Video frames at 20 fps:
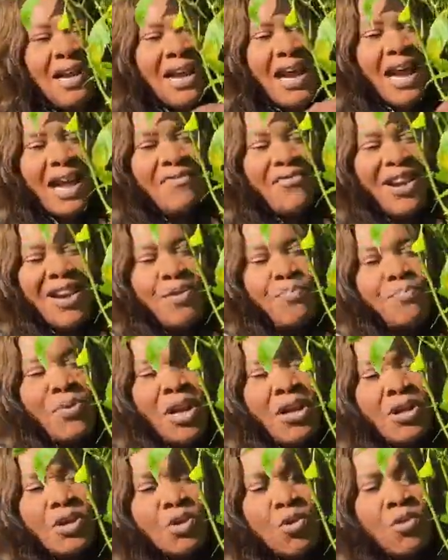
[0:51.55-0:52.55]
and very,
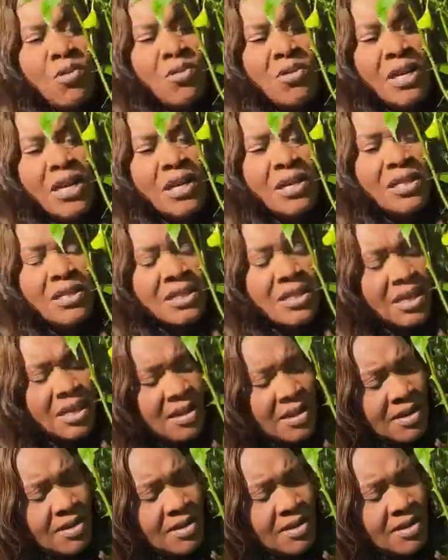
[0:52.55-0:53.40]
you know, it's